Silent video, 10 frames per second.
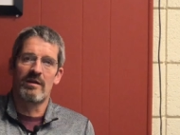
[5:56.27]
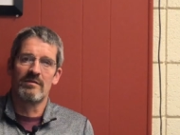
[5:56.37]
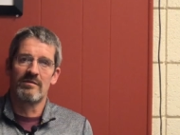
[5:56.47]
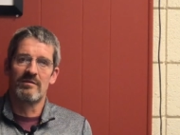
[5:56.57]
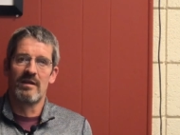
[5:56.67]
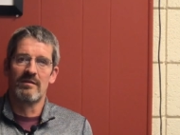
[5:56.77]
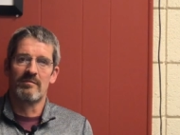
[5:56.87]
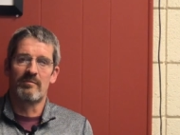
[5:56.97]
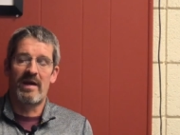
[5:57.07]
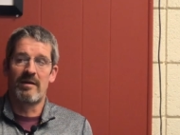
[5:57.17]

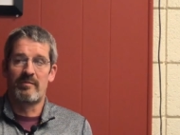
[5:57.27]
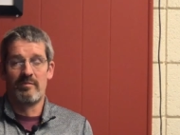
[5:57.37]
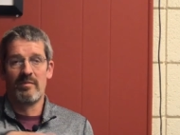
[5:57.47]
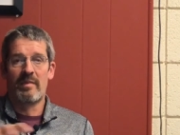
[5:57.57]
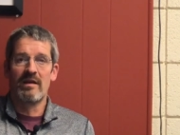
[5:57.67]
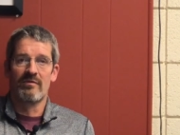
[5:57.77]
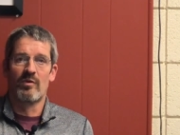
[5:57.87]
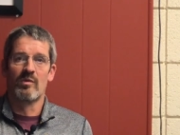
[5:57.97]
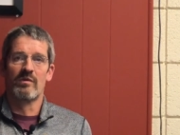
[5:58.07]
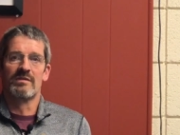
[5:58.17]
and pay it
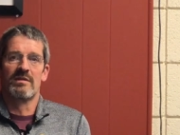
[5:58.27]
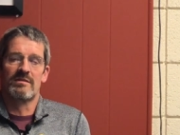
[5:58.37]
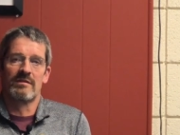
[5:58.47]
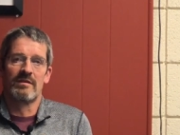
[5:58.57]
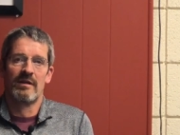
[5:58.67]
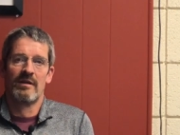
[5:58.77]
forward essentially,